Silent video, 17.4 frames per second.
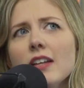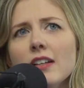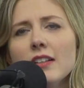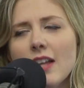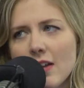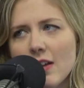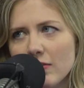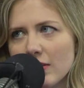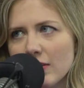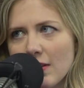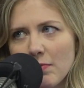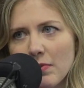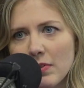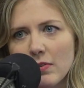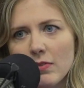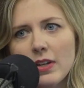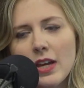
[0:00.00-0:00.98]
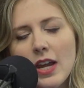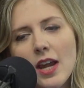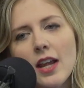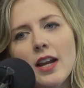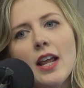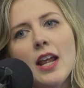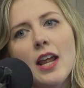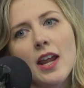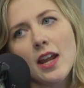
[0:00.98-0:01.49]
allow someone who
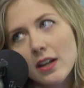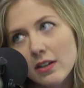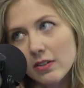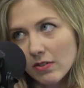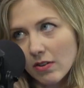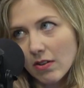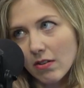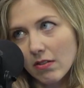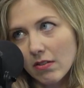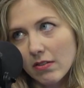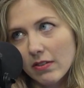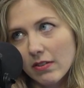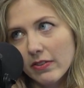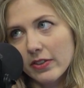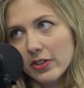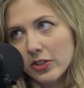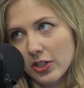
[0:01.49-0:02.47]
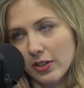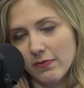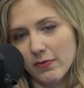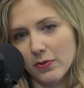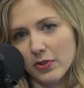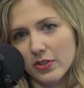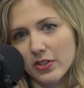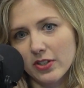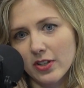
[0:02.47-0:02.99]
can't handle the
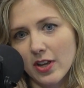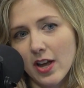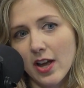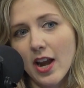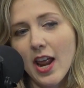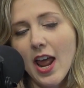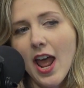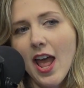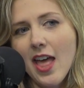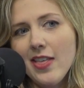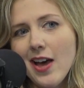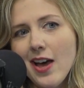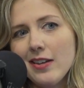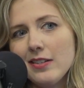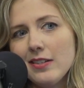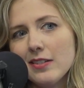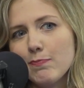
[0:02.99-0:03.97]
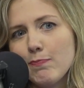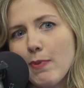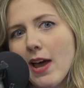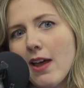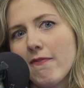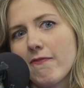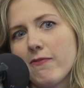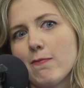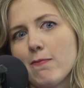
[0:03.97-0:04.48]
G-forces on, that's
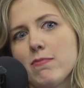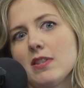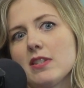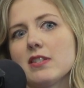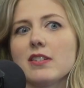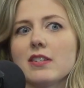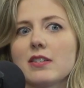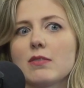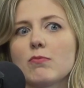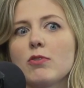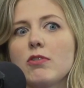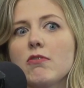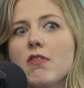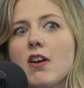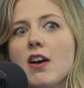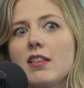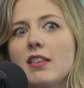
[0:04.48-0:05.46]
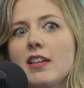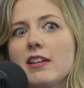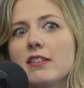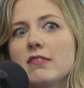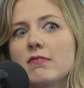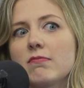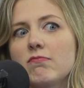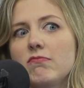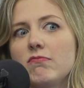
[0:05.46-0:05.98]
bad for business when you got
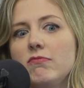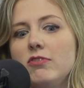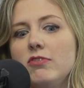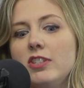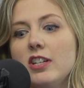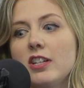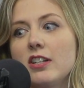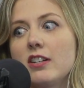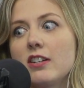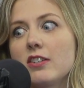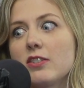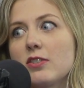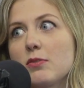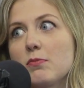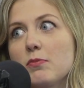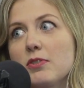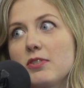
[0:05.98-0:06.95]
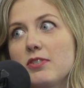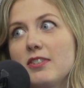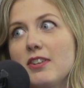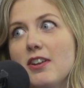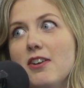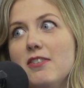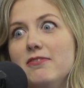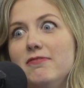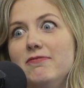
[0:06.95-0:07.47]
dead customers,
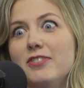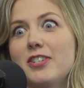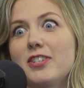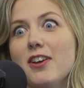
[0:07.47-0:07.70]
So